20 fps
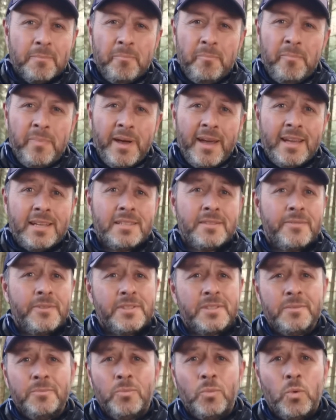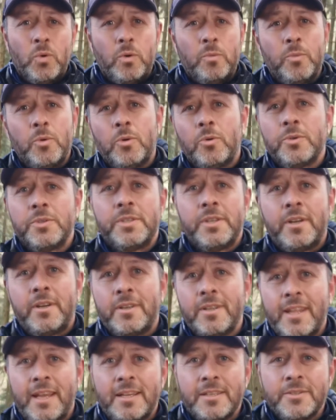at best for some warm water,
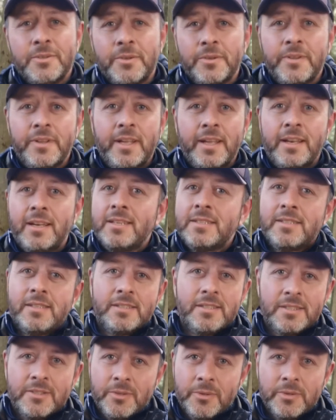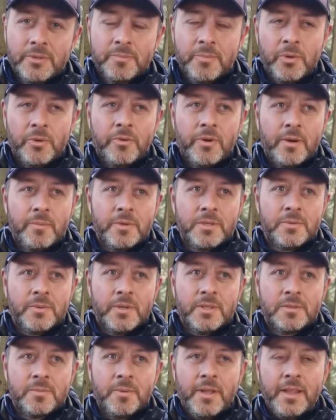that sort of thing, unless I just always bought rubbish
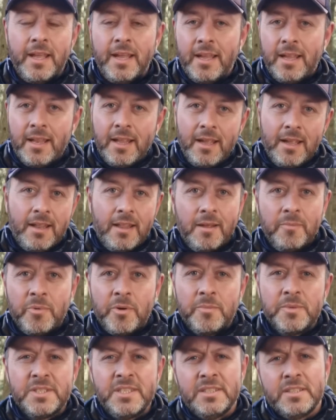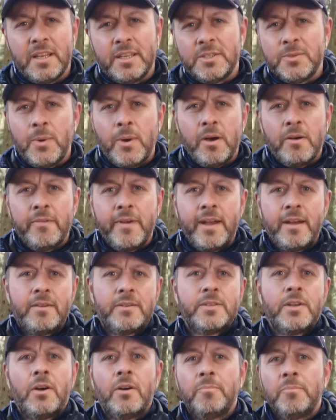ones. But they promise these like 12
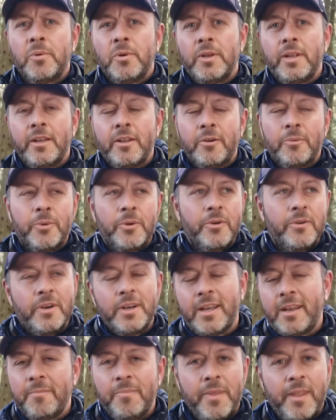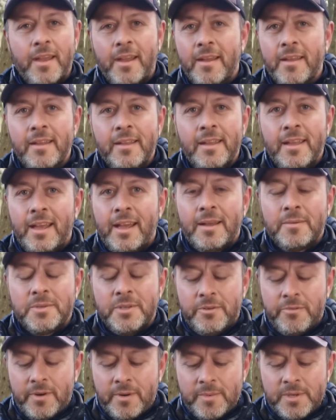hours boiling hot water and that. Nah,
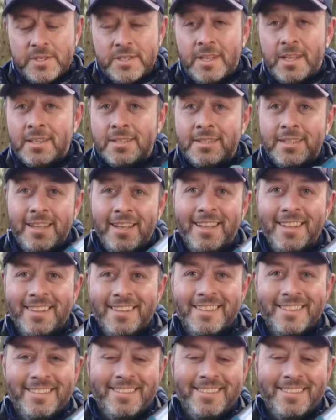absolutely rubbish. This thing,